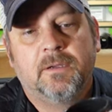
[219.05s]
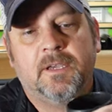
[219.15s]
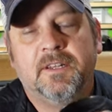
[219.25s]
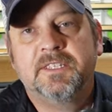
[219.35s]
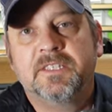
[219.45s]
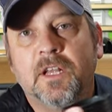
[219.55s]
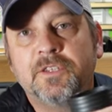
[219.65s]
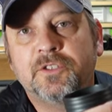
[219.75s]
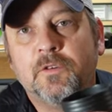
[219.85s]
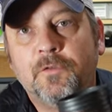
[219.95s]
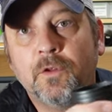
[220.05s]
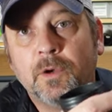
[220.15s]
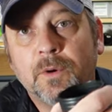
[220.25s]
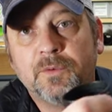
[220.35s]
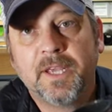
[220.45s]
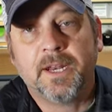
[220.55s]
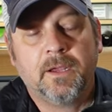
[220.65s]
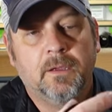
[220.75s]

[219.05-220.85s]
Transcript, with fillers: and this is also fully rotating.